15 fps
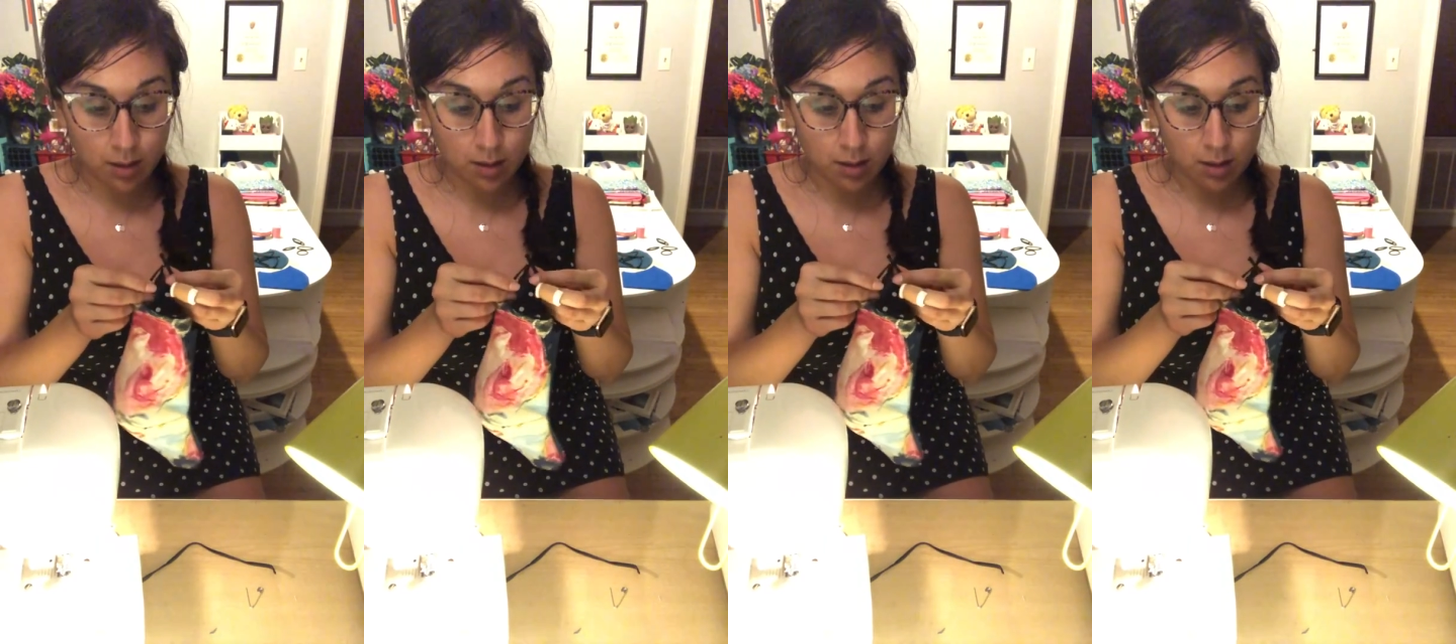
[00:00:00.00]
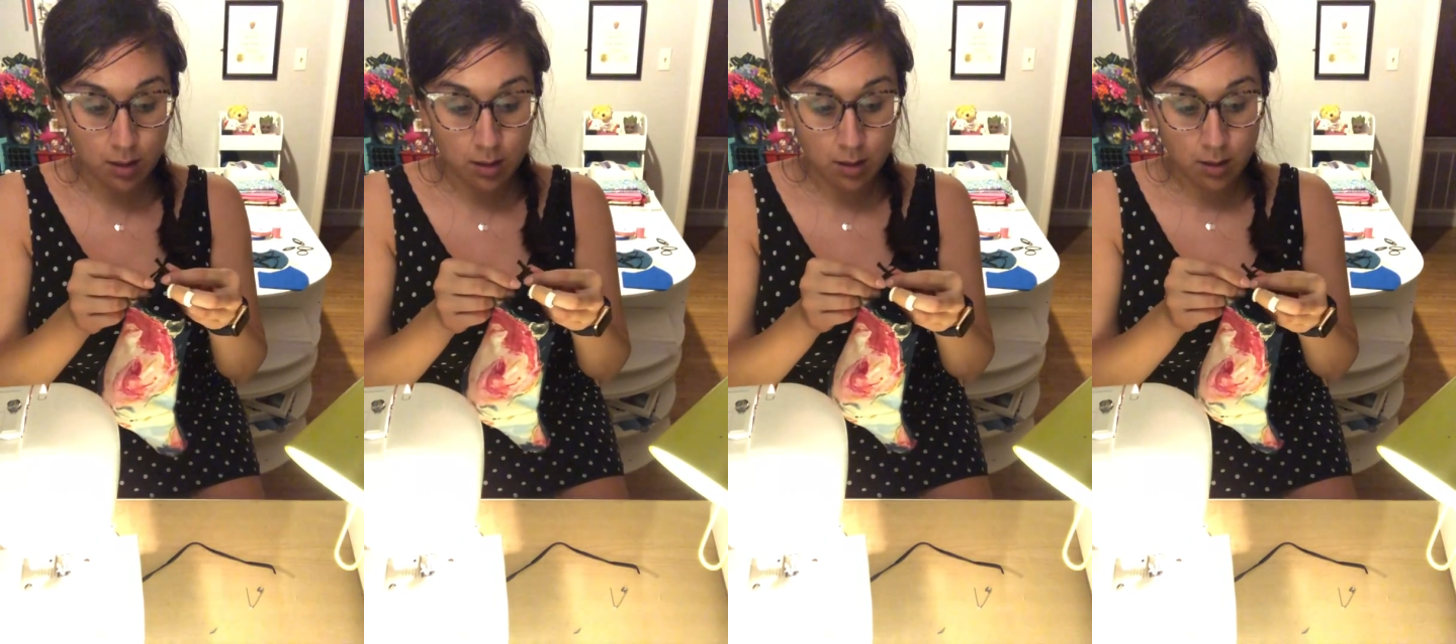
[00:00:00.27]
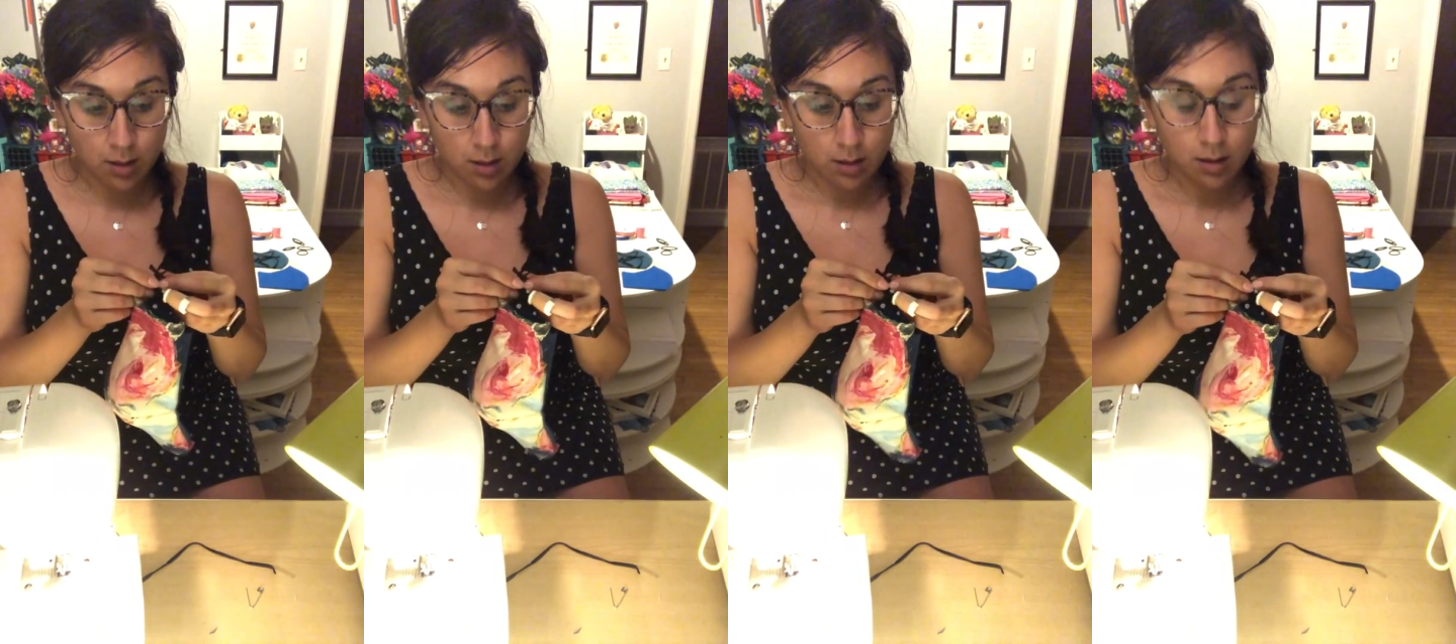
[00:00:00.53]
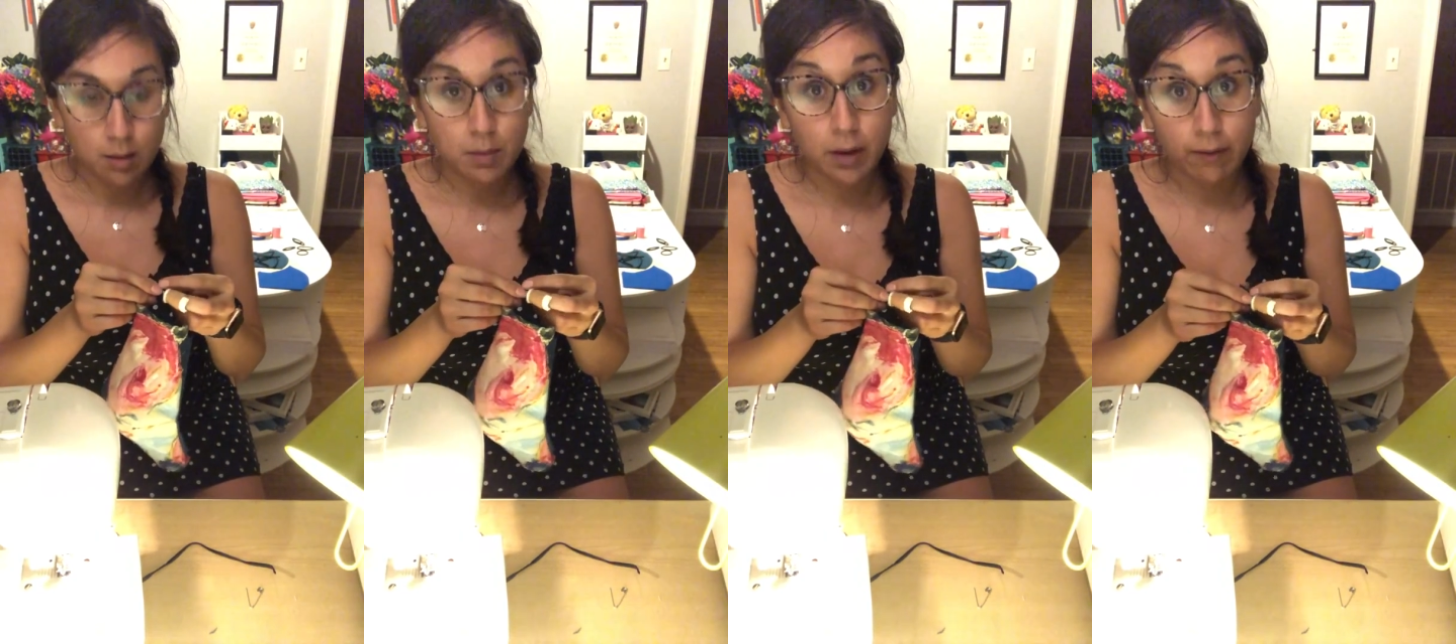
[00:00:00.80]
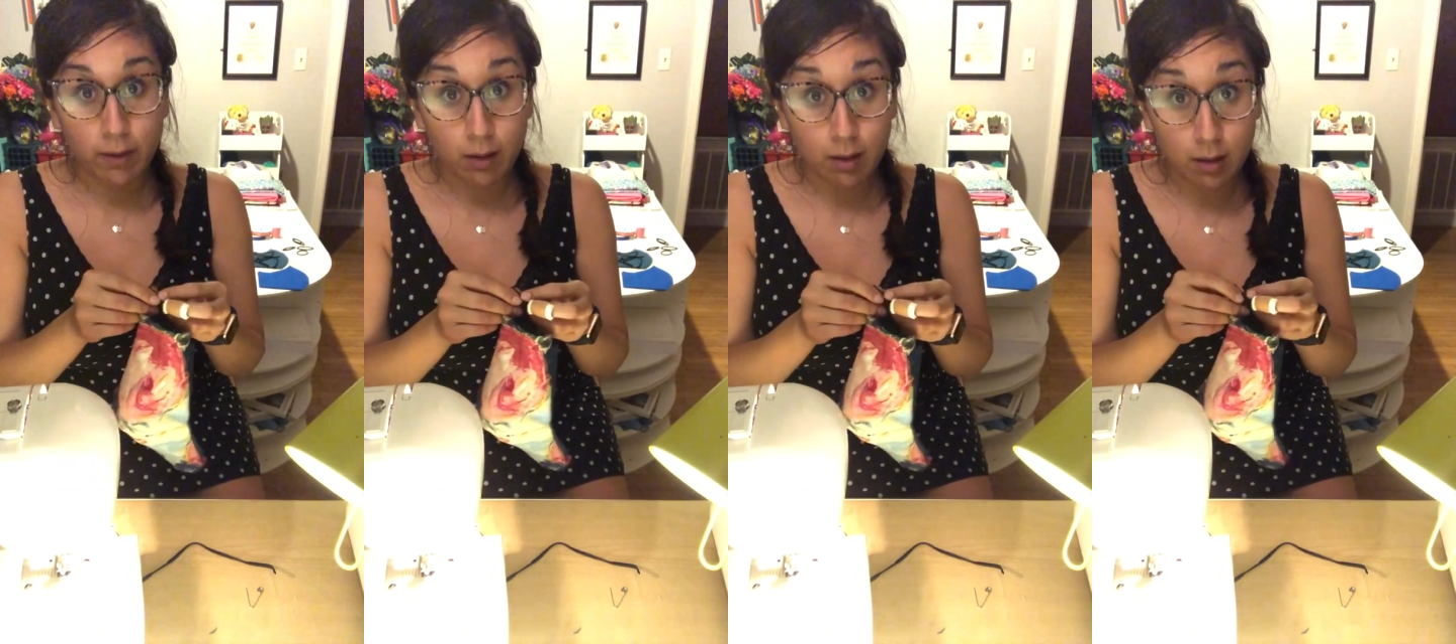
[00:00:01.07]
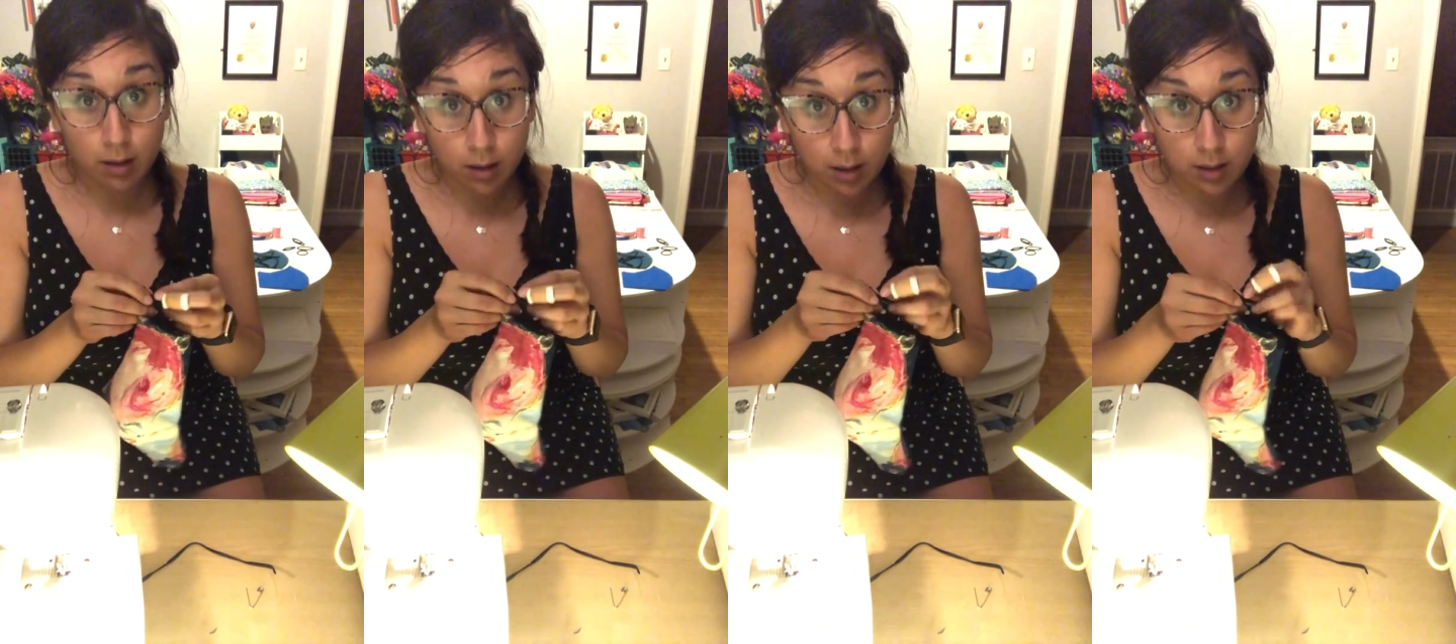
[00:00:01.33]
I'm not very good